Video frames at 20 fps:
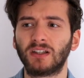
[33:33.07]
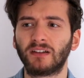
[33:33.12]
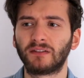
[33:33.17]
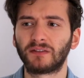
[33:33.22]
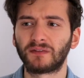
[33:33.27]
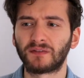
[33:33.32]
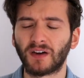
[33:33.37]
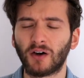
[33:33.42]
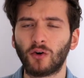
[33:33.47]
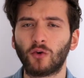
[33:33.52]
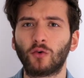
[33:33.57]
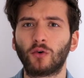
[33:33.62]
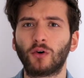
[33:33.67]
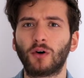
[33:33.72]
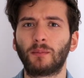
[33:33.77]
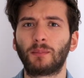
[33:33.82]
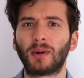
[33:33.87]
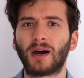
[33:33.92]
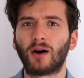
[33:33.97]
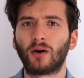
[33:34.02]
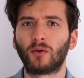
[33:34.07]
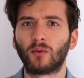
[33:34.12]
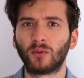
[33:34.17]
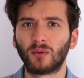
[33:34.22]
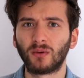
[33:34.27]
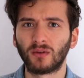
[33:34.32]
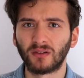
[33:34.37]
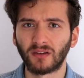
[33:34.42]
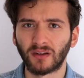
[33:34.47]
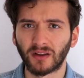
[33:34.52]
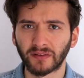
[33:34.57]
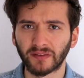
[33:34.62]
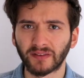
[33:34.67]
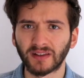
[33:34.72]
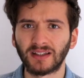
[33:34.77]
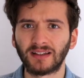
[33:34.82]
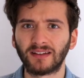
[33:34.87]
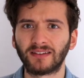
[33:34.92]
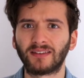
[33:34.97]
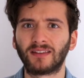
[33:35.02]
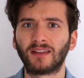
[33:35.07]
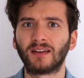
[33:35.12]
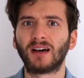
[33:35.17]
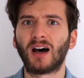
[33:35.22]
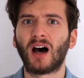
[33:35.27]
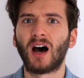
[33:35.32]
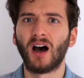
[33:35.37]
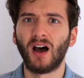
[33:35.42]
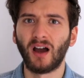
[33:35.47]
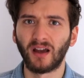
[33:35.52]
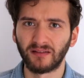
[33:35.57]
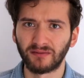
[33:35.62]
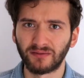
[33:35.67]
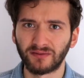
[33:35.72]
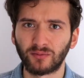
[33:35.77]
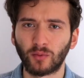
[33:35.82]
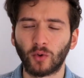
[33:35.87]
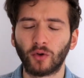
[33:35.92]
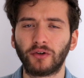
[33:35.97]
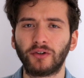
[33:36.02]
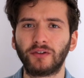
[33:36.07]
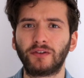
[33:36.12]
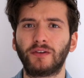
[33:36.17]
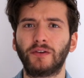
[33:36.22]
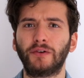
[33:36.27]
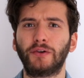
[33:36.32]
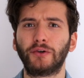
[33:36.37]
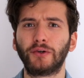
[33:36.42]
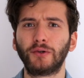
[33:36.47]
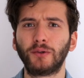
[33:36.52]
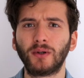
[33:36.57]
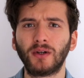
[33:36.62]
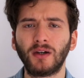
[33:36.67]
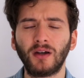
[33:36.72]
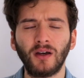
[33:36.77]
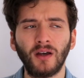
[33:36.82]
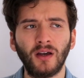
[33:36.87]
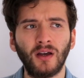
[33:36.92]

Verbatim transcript: felt about the things that I've wanted to do.